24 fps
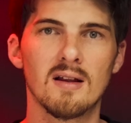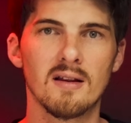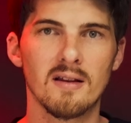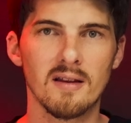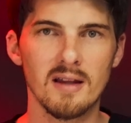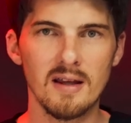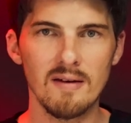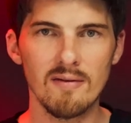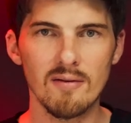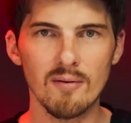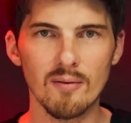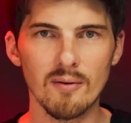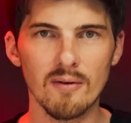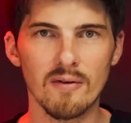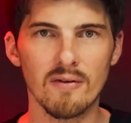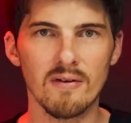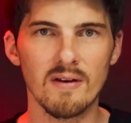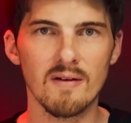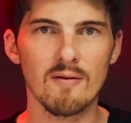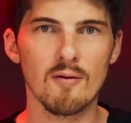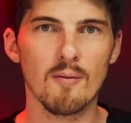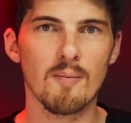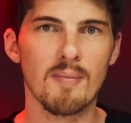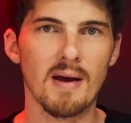leave the
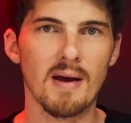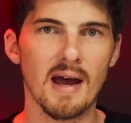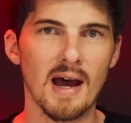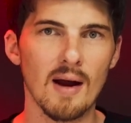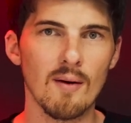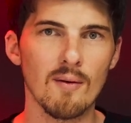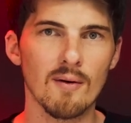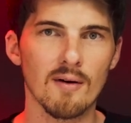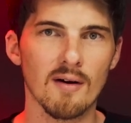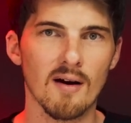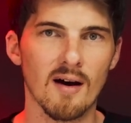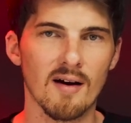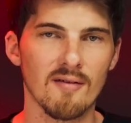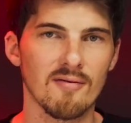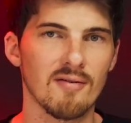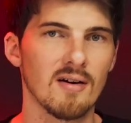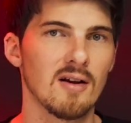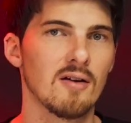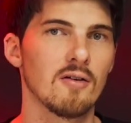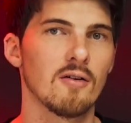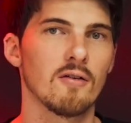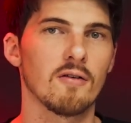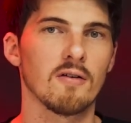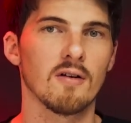receiver powered off
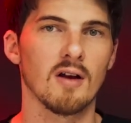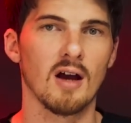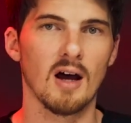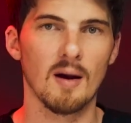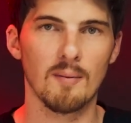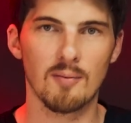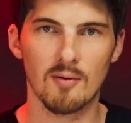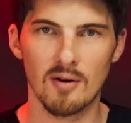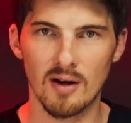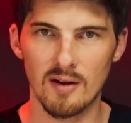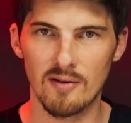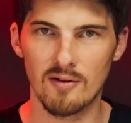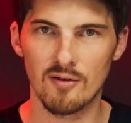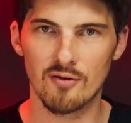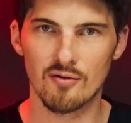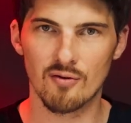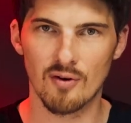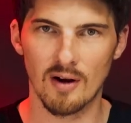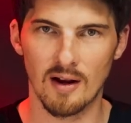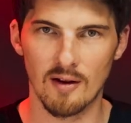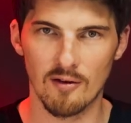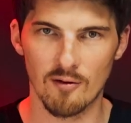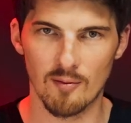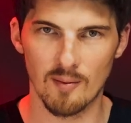and just upgrade the
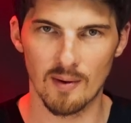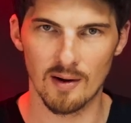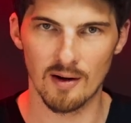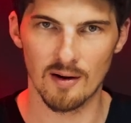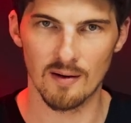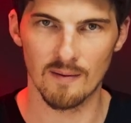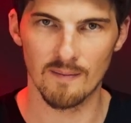transmitter.